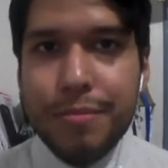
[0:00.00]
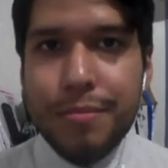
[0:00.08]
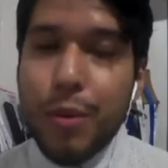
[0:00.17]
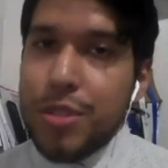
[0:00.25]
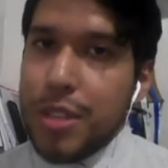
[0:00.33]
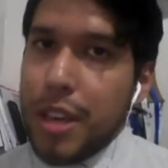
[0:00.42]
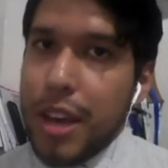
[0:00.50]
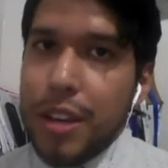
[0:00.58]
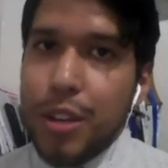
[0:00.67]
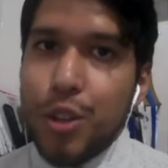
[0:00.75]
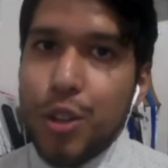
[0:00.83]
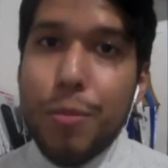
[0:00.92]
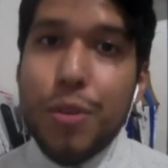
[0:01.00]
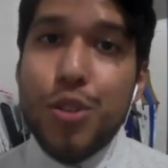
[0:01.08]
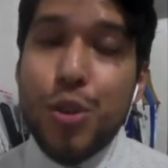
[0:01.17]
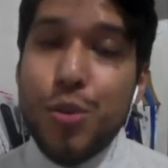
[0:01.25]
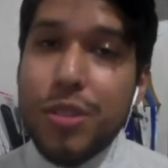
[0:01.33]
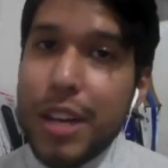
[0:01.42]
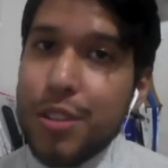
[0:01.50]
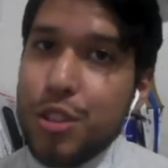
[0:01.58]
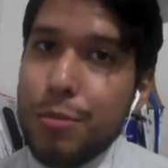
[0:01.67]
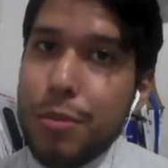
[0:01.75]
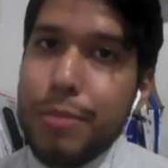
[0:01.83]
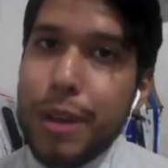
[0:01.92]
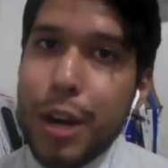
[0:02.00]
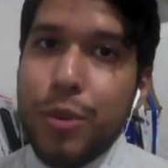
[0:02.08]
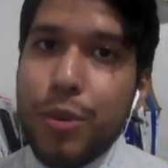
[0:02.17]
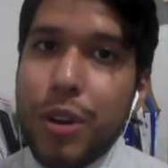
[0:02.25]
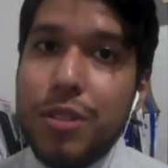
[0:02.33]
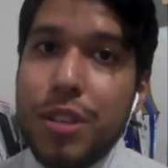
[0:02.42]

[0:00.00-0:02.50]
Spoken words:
Once again, you must use that SRMUN background